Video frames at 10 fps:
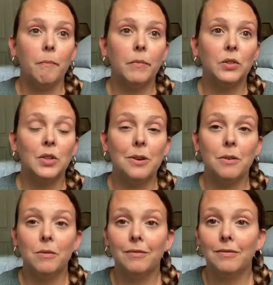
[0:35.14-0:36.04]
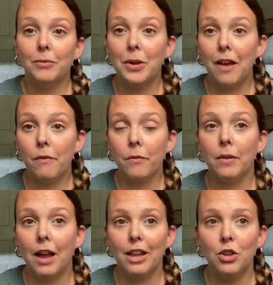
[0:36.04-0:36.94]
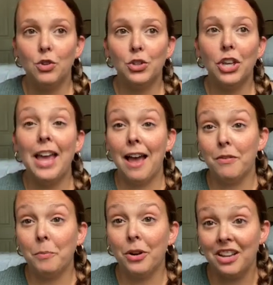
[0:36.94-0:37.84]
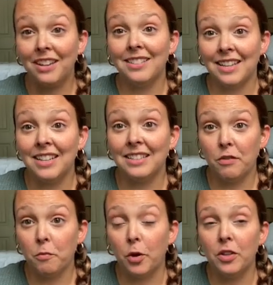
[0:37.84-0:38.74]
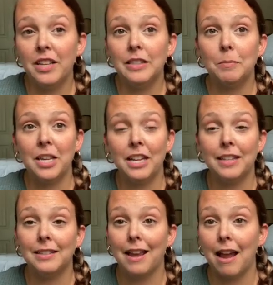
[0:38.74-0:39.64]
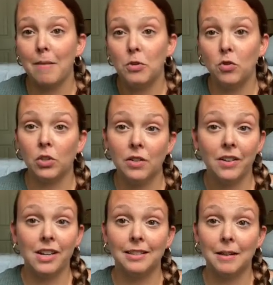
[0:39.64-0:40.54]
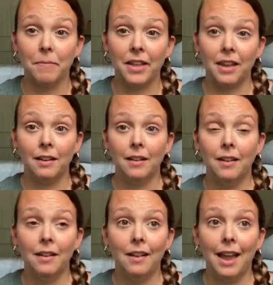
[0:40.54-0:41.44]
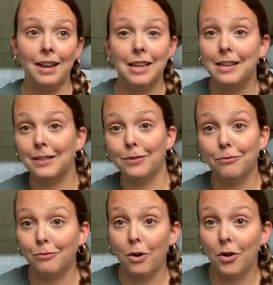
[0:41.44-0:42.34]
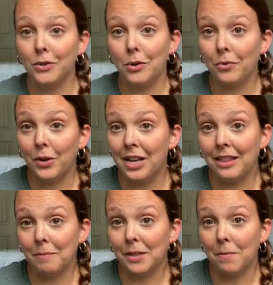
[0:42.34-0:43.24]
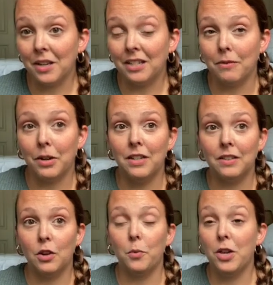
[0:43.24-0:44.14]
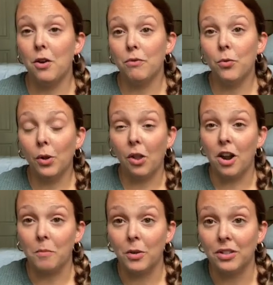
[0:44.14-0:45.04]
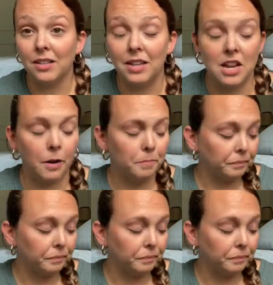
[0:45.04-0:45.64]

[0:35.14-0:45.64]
So I usually have a pretty extensive book list because I'm usually reading something and he's also reading them something different. So we go through a lot of books in a year.